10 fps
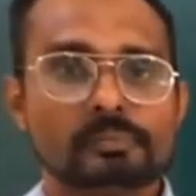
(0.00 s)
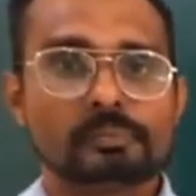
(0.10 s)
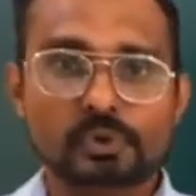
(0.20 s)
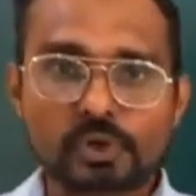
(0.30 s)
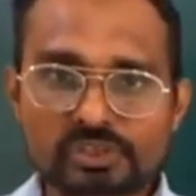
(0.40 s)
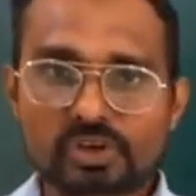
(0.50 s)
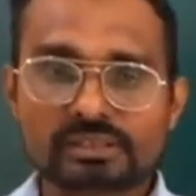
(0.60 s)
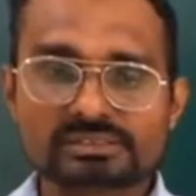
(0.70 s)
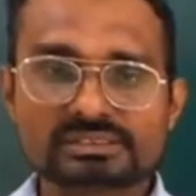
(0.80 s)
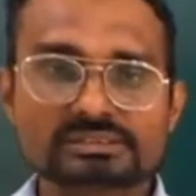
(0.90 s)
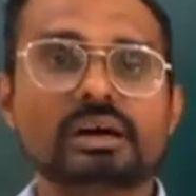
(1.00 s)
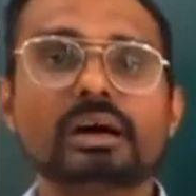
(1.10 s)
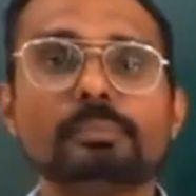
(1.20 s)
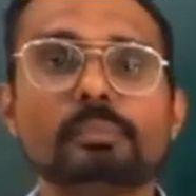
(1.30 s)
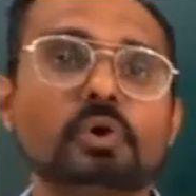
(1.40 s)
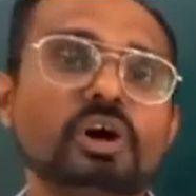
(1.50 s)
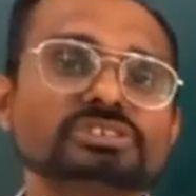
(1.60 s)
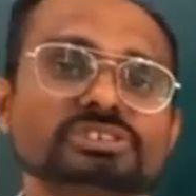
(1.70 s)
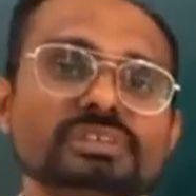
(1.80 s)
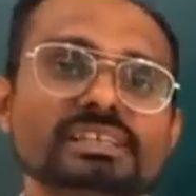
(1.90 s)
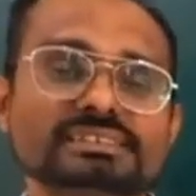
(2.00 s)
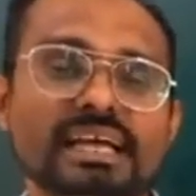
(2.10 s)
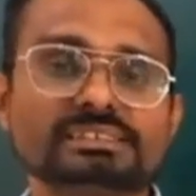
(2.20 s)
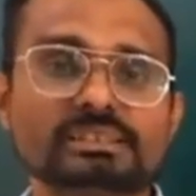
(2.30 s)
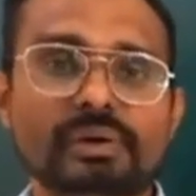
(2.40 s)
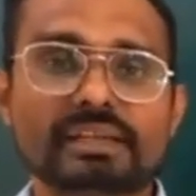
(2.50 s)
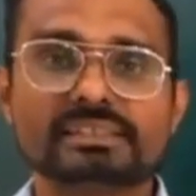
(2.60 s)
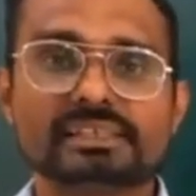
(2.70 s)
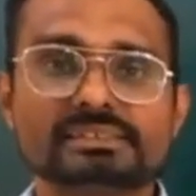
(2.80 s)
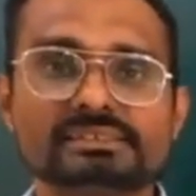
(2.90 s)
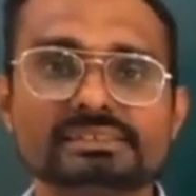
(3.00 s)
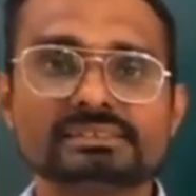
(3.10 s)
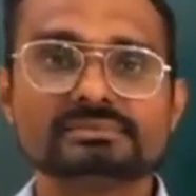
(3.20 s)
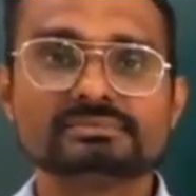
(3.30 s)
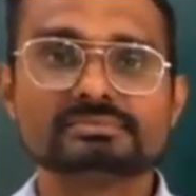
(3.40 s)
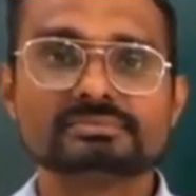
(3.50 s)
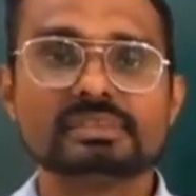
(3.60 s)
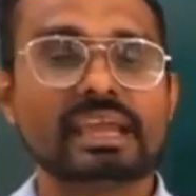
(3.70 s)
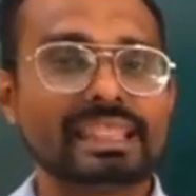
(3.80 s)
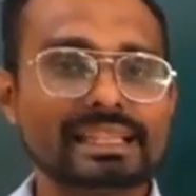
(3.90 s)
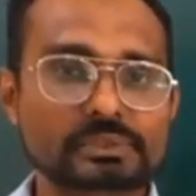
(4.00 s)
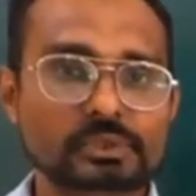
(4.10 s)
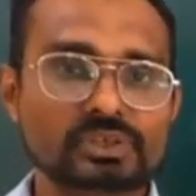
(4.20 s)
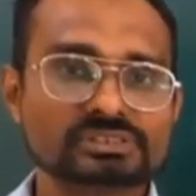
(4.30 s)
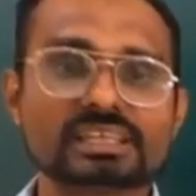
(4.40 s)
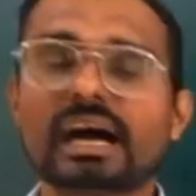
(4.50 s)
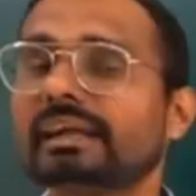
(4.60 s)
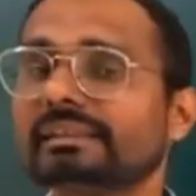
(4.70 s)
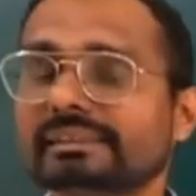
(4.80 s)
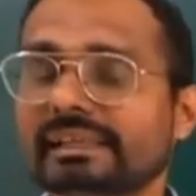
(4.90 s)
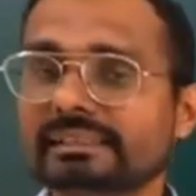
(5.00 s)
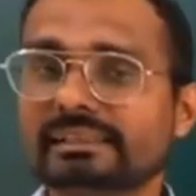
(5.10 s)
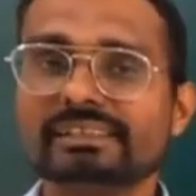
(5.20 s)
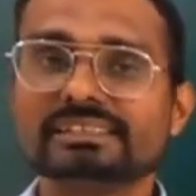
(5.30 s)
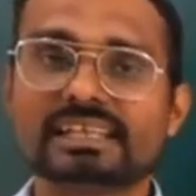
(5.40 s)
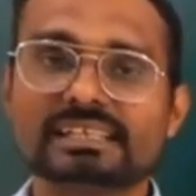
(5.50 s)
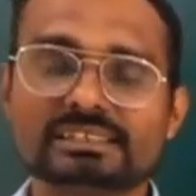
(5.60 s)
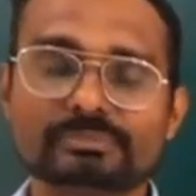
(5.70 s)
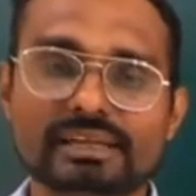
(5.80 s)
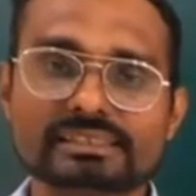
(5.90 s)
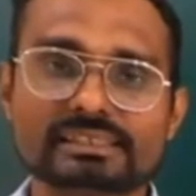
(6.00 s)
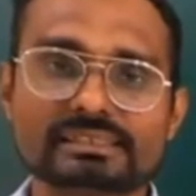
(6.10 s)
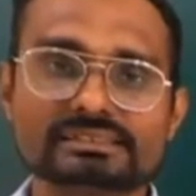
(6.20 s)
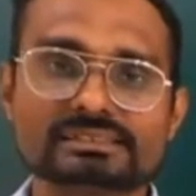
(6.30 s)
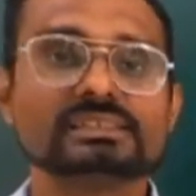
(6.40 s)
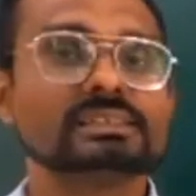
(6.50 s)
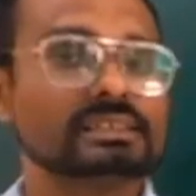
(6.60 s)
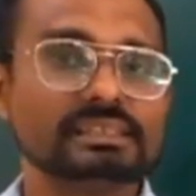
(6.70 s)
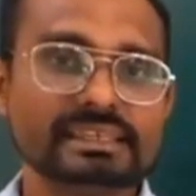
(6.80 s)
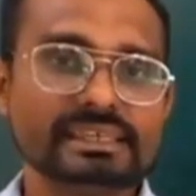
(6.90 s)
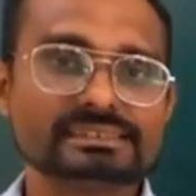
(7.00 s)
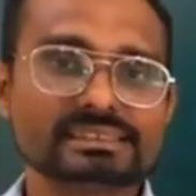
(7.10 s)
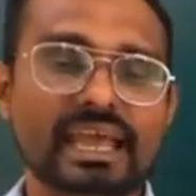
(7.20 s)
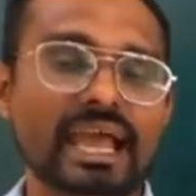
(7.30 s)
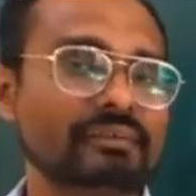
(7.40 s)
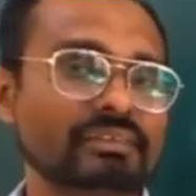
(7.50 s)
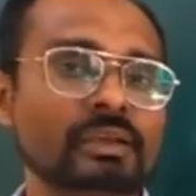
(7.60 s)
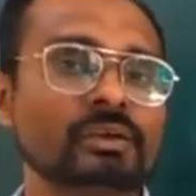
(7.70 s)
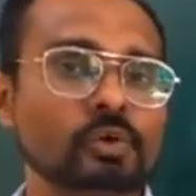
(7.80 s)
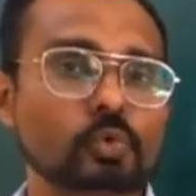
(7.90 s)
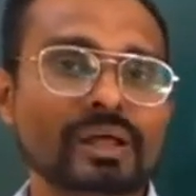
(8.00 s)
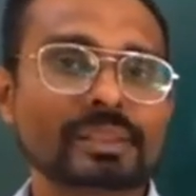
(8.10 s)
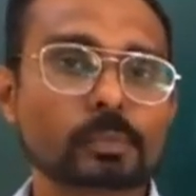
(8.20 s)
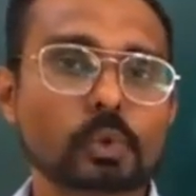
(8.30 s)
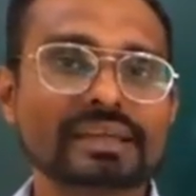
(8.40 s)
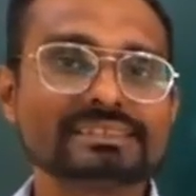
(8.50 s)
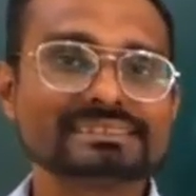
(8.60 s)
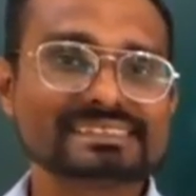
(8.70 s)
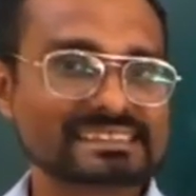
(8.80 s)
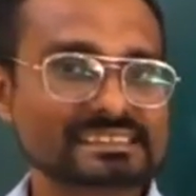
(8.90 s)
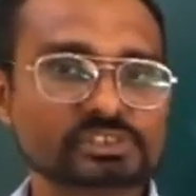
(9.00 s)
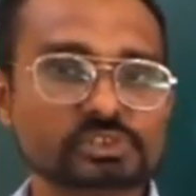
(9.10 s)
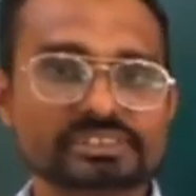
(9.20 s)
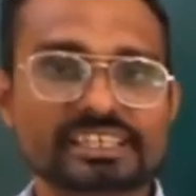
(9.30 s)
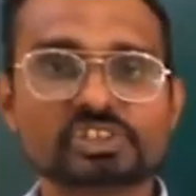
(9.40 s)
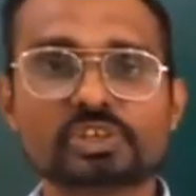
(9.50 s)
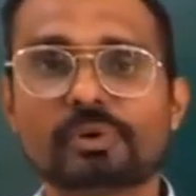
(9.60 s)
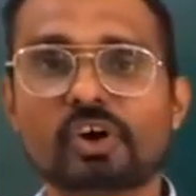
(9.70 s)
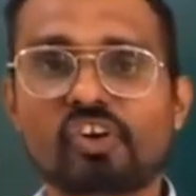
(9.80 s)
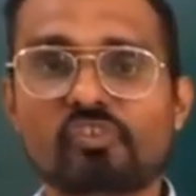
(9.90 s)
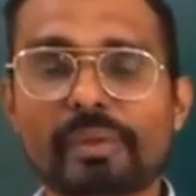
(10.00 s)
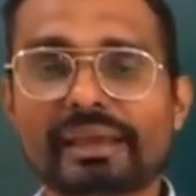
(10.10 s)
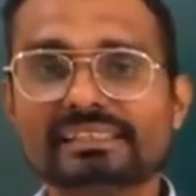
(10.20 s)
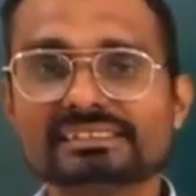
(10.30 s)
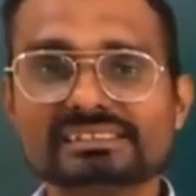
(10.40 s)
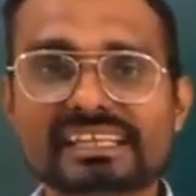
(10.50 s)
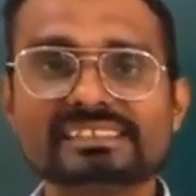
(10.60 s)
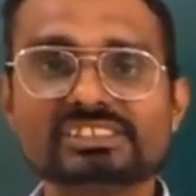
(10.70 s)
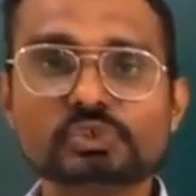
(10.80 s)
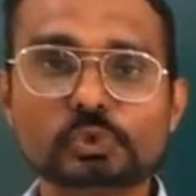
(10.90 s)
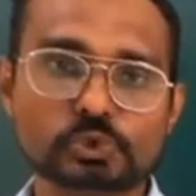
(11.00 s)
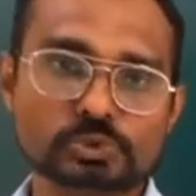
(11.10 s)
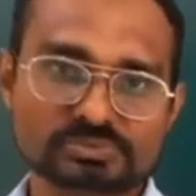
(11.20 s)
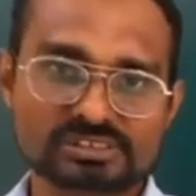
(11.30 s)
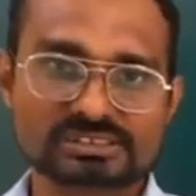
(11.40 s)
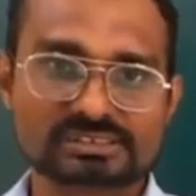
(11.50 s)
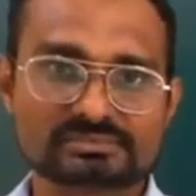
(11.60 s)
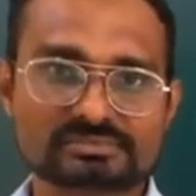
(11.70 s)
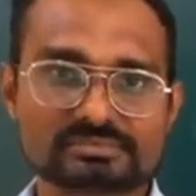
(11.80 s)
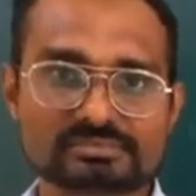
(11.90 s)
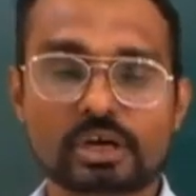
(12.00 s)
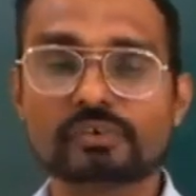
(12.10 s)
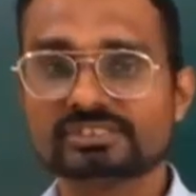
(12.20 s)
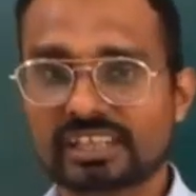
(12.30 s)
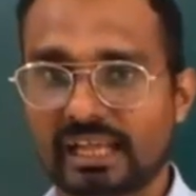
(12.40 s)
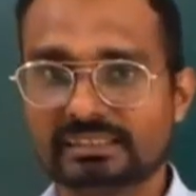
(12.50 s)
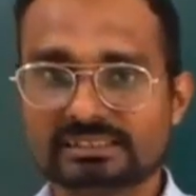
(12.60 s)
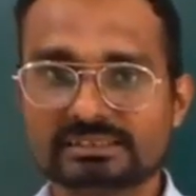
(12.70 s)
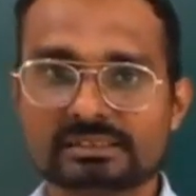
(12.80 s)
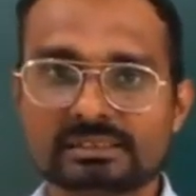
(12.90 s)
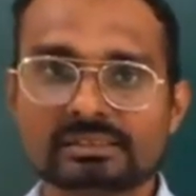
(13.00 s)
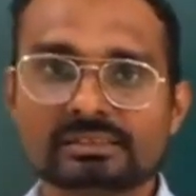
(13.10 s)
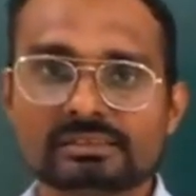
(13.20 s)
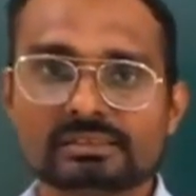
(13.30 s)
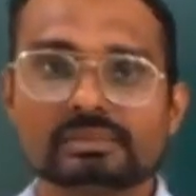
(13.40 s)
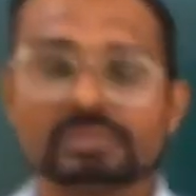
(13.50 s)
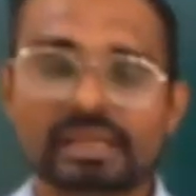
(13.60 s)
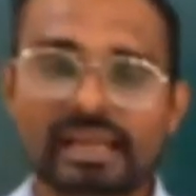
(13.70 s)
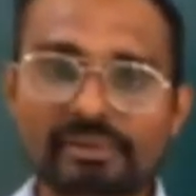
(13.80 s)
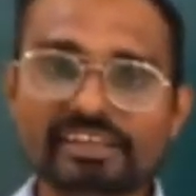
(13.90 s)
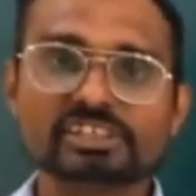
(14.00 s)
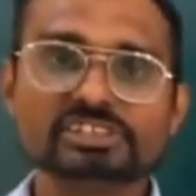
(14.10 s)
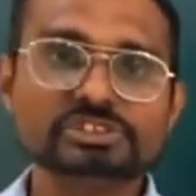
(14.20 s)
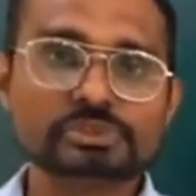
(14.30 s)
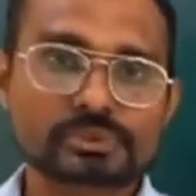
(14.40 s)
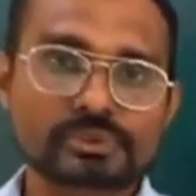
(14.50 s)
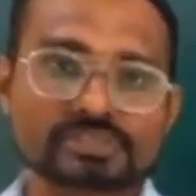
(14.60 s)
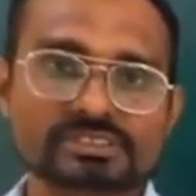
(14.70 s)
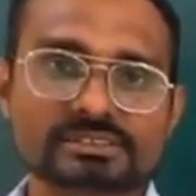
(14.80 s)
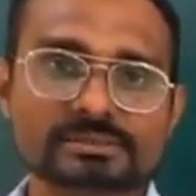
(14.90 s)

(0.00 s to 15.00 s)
protons are positively charged particles, electrons are negatively charged particles, each having 1.6 into 10 to the power of minus 19 coulombs of charge. Now coming to neutrons.